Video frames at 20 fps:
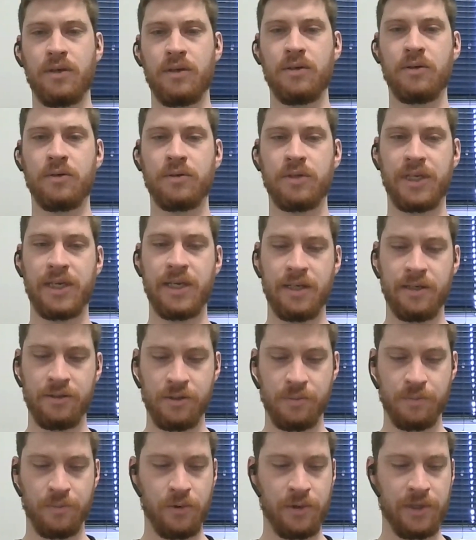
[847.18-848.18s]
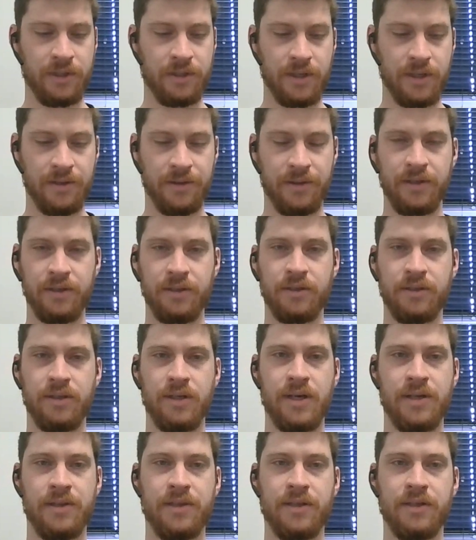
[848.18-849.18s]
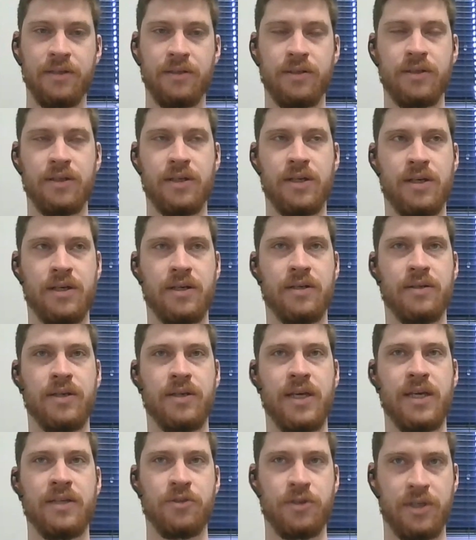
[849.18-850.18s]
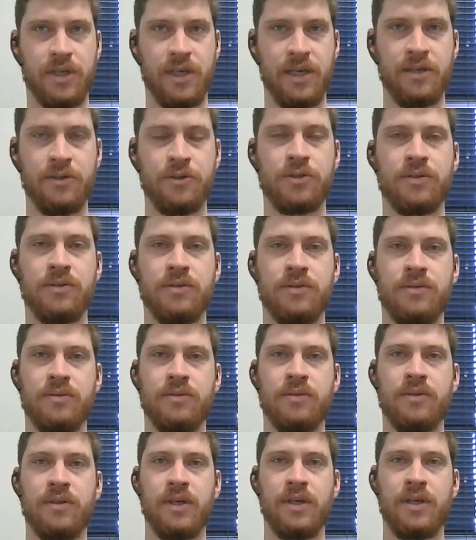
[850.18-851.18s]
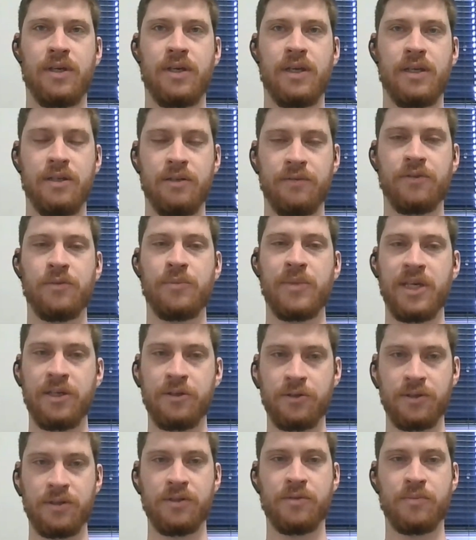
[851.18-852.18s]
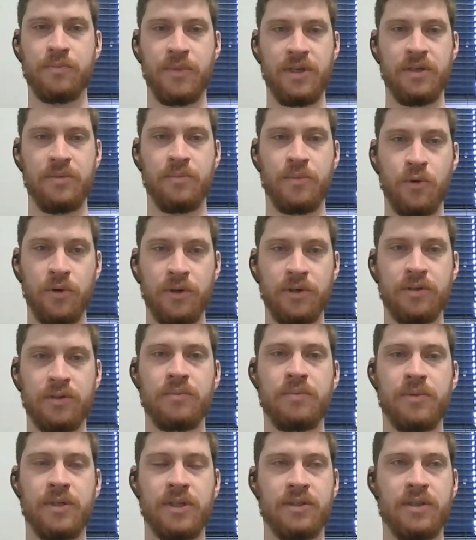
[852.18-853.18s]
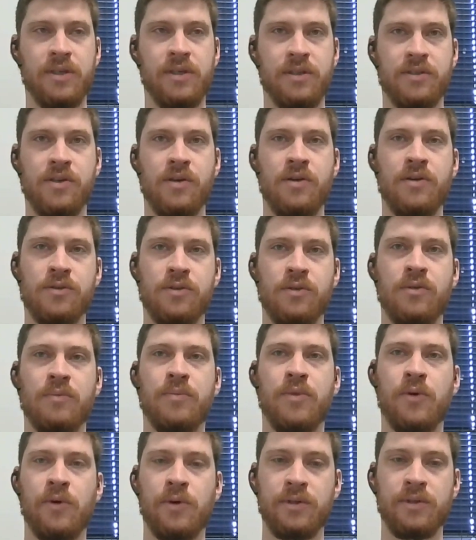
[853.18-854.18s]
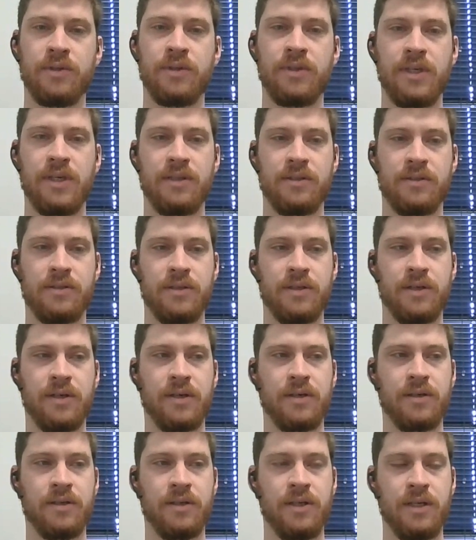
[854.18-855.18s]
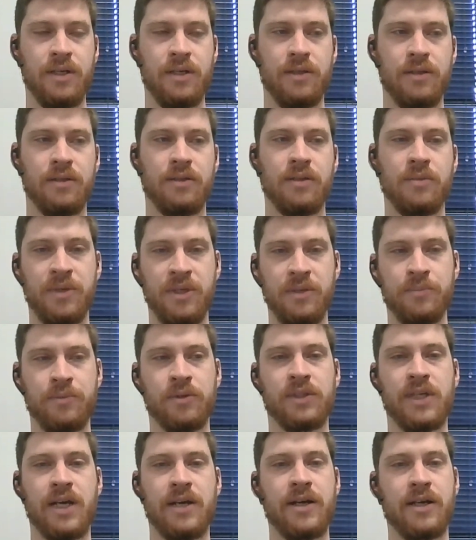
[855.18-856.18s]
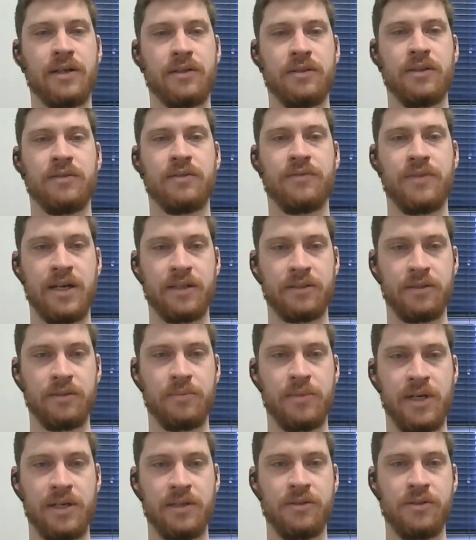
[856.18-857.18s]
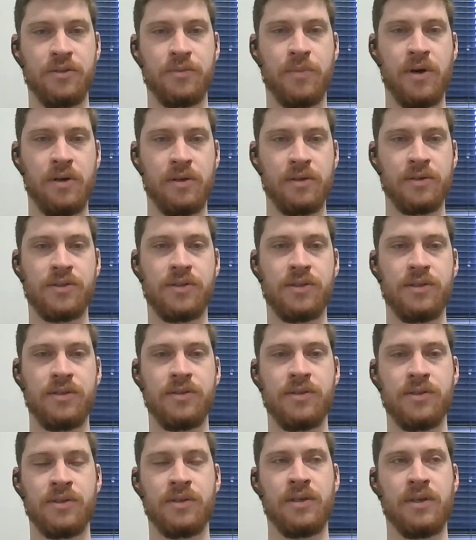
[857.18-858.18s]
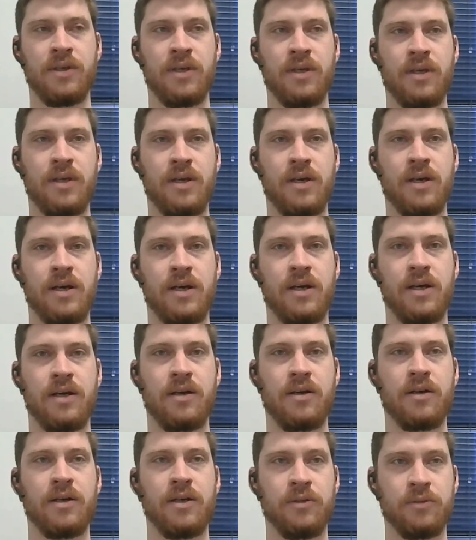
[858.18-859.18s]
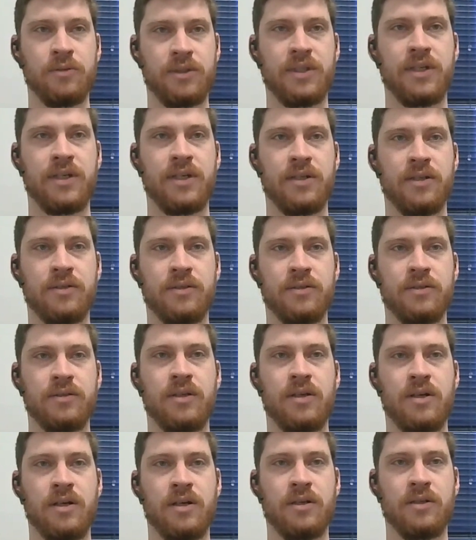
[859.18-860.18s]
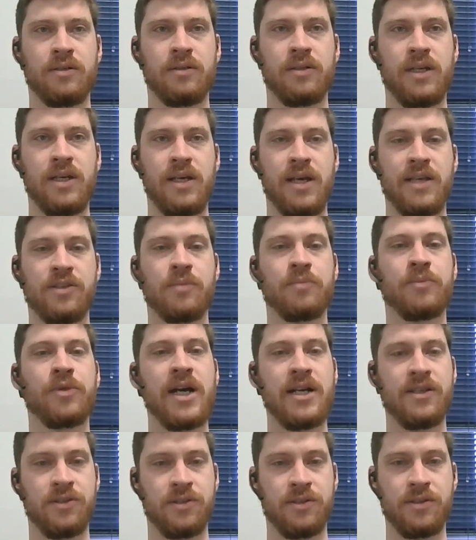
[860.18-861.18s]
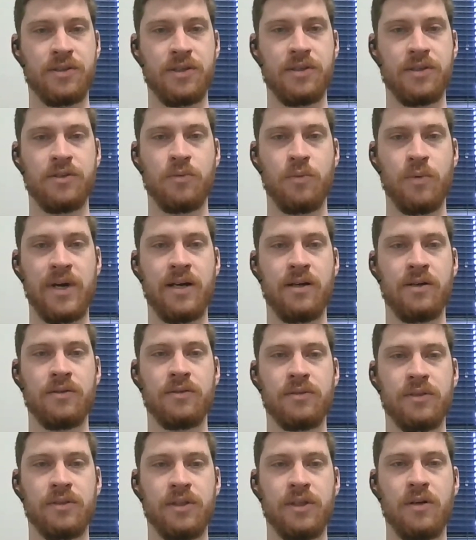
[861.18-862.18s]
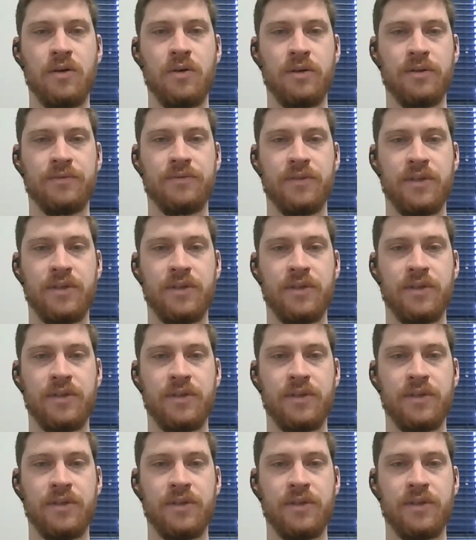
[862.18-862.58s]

to Catie's point, I think education and information is important, but it's also important that the people directly affected by these policies are out there as a presence as well. We all